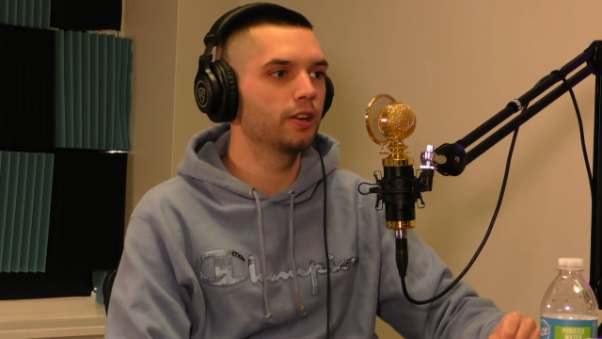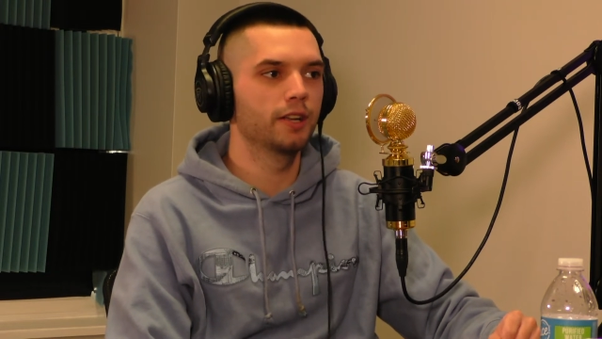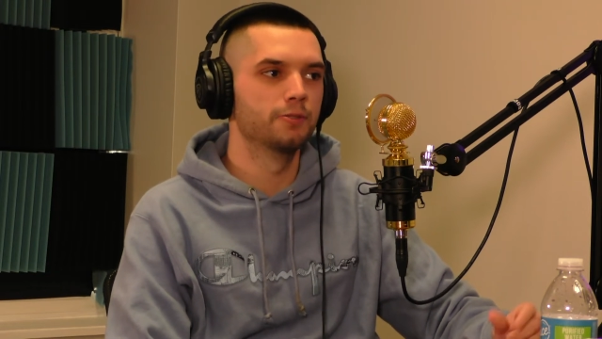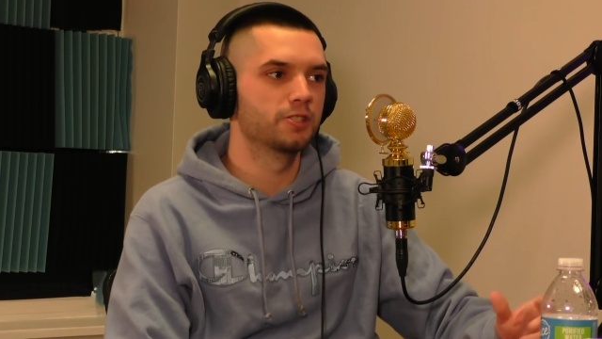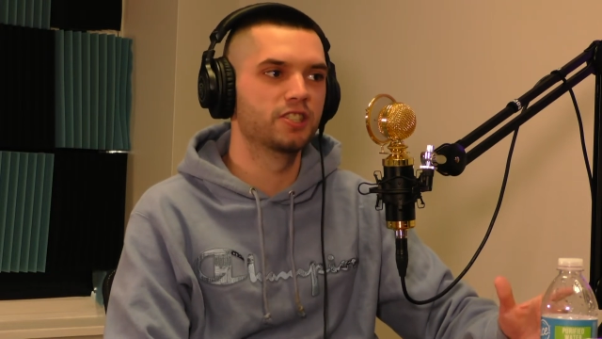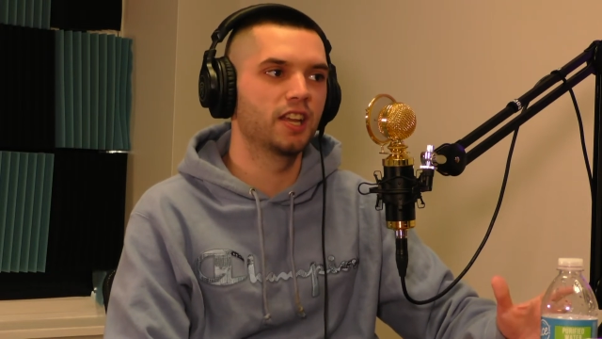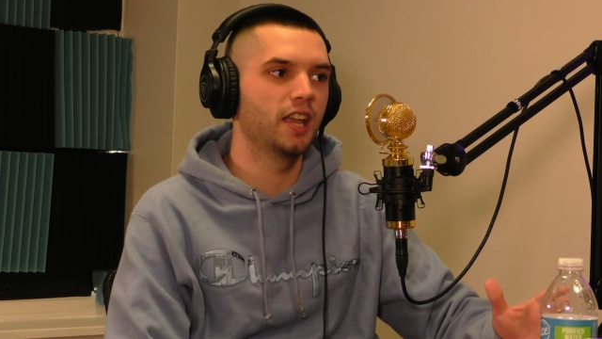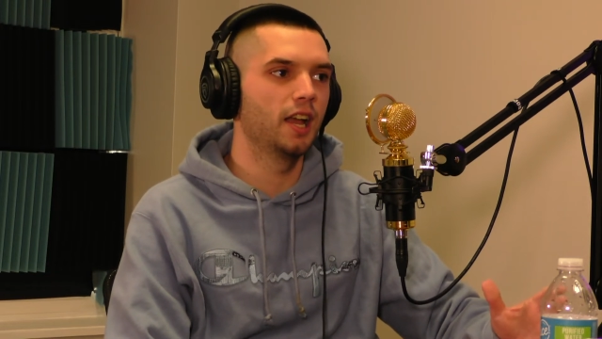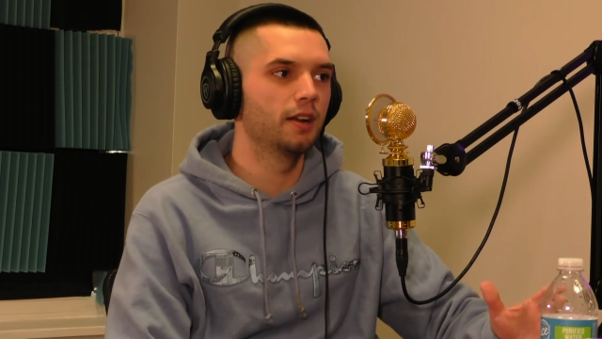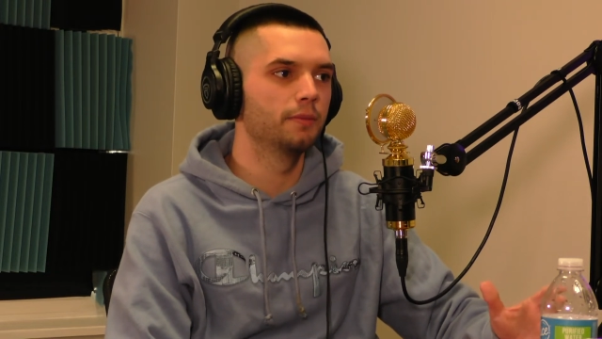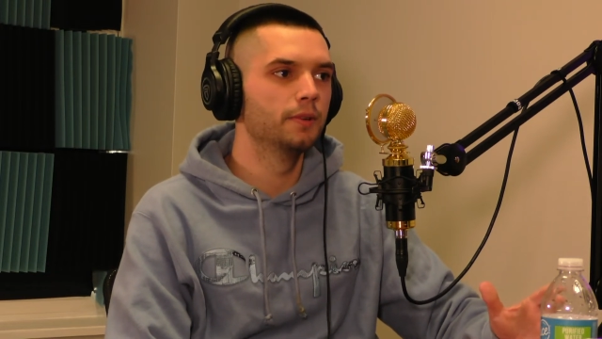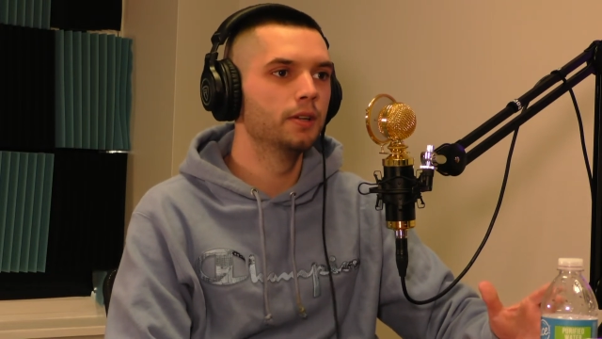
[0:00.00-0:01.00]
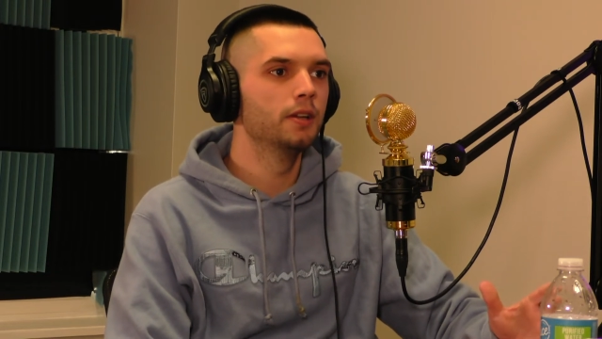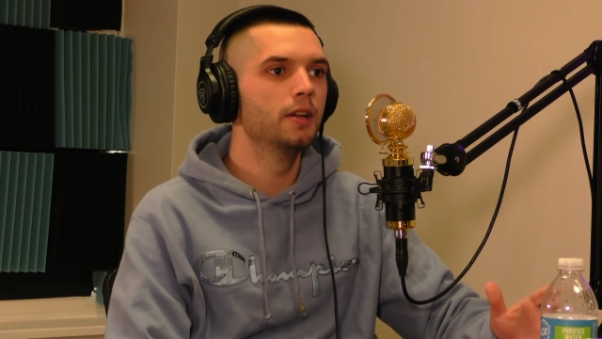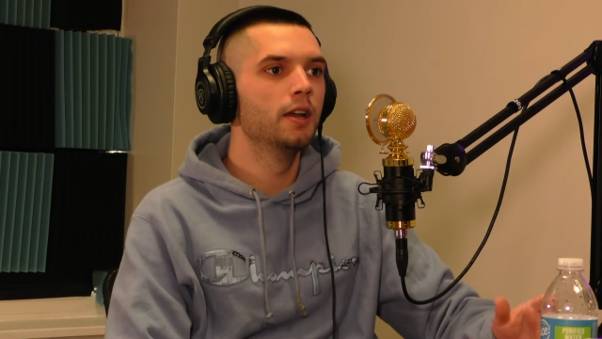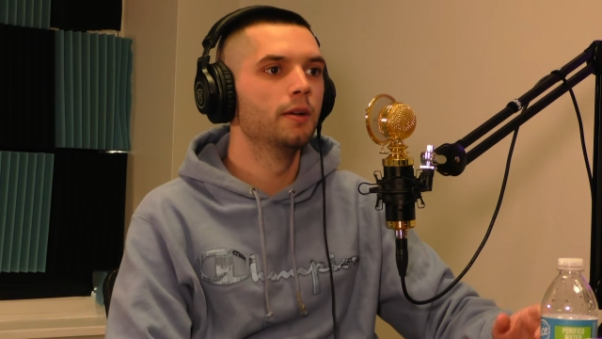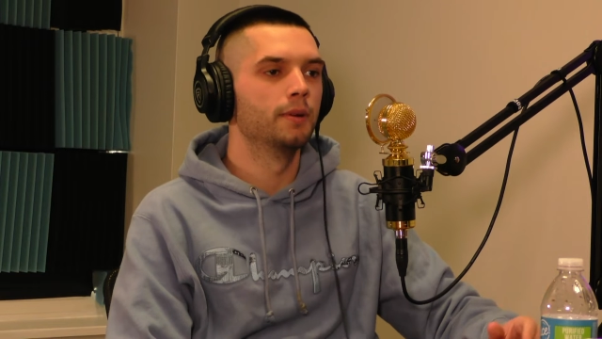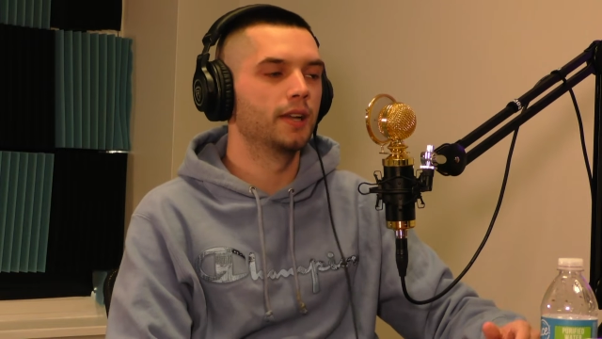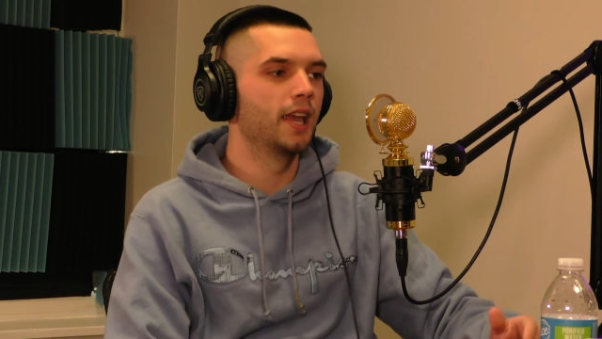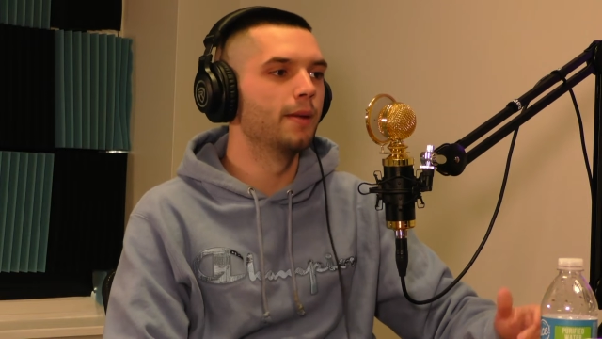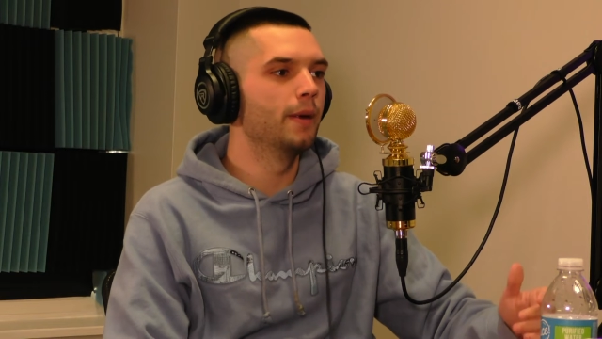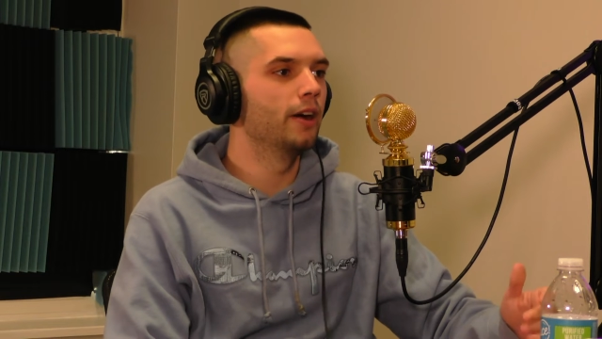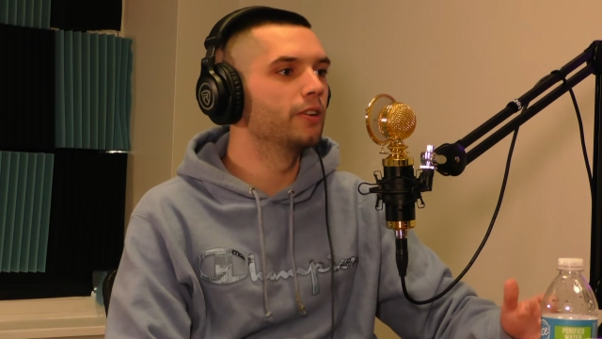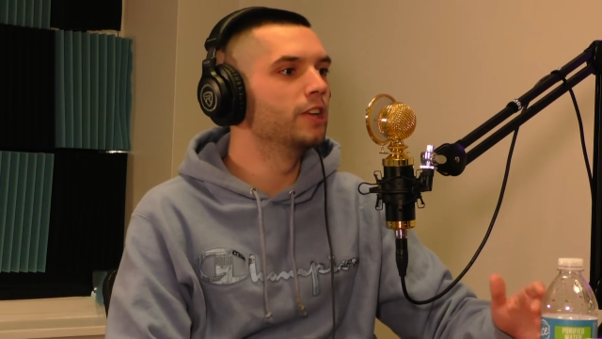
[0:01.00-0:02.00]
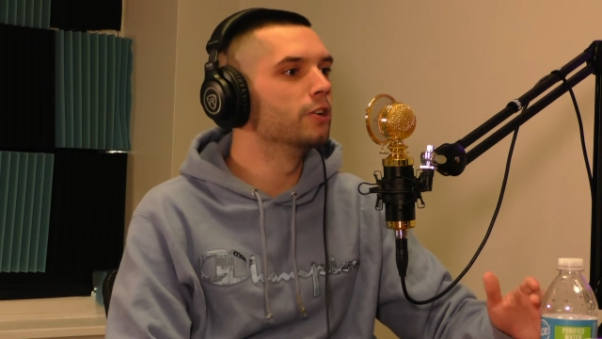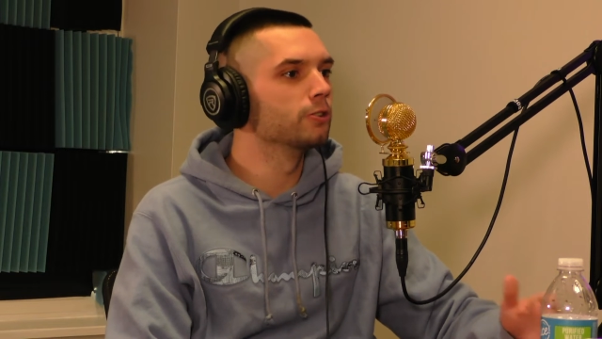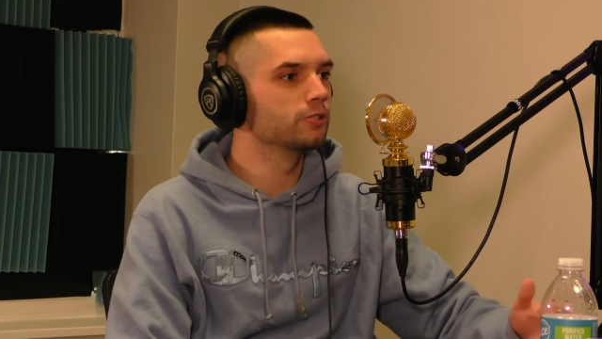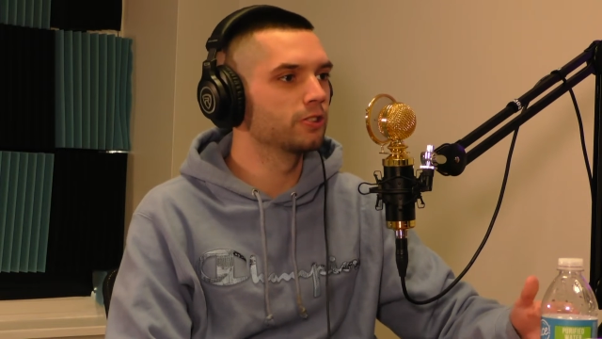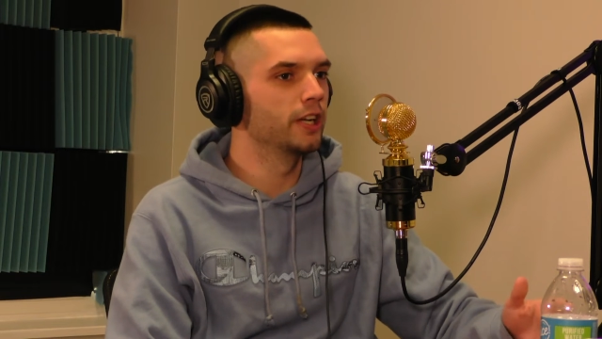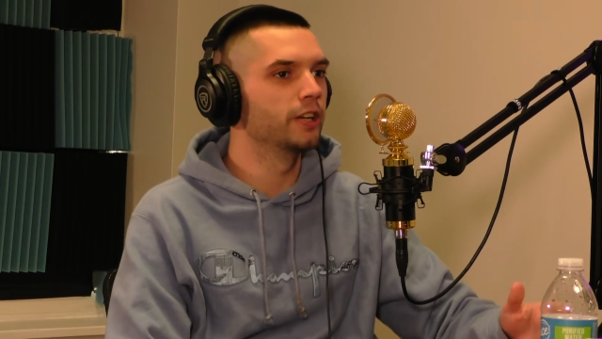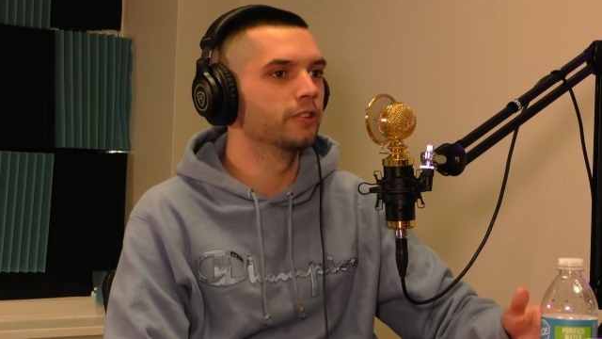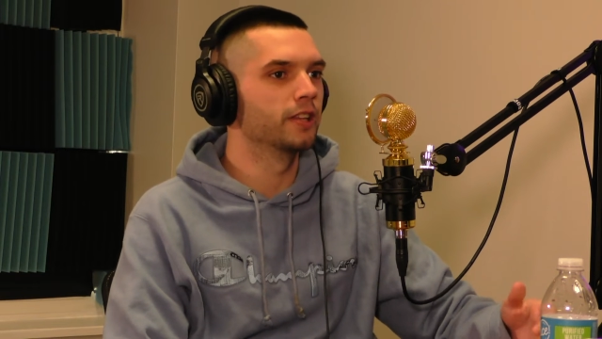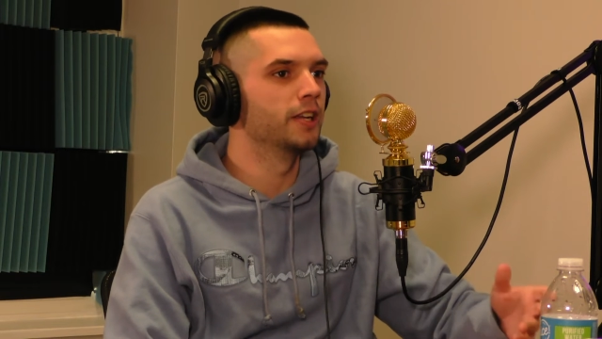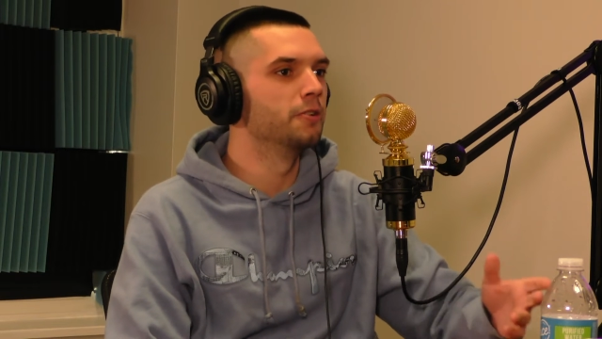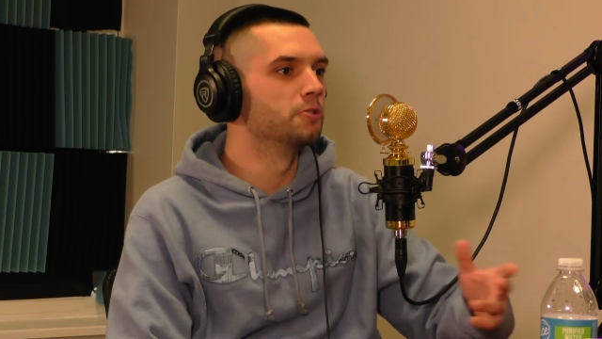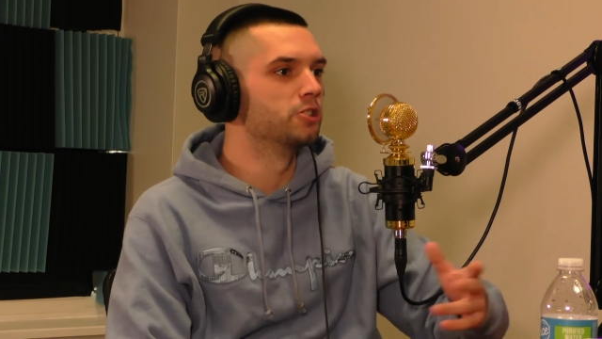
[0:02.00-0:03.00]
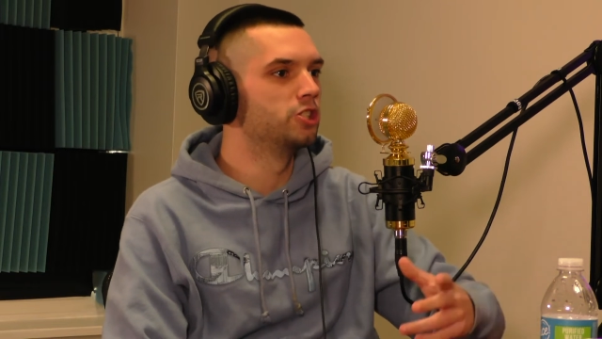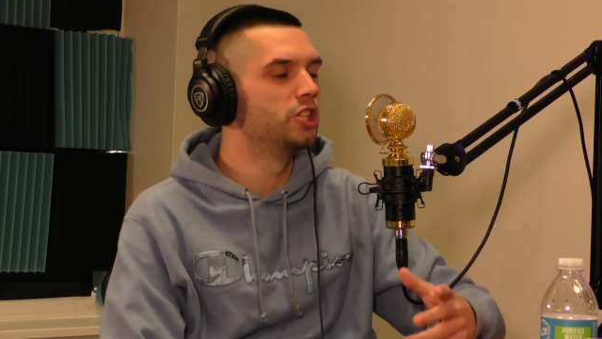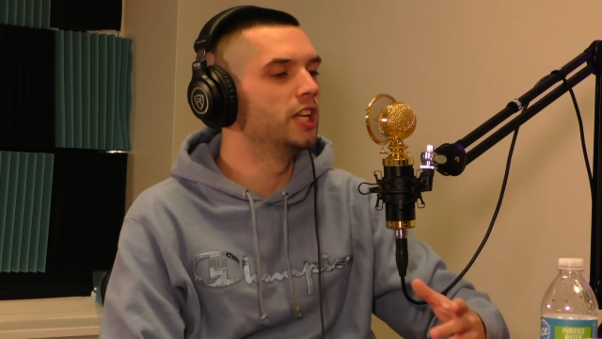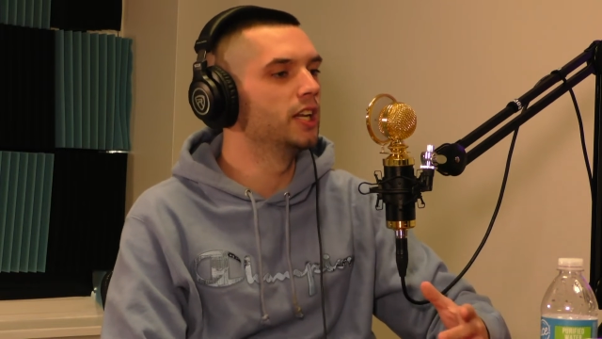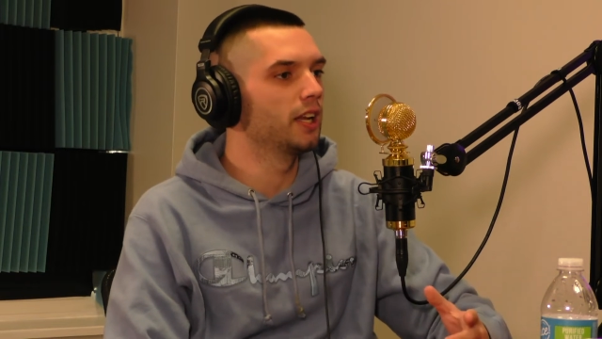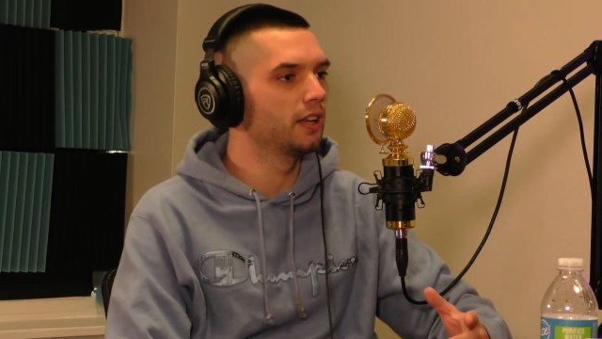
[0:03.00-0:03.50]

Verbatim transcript: He was sick at them, but it came out years later that he was cheating,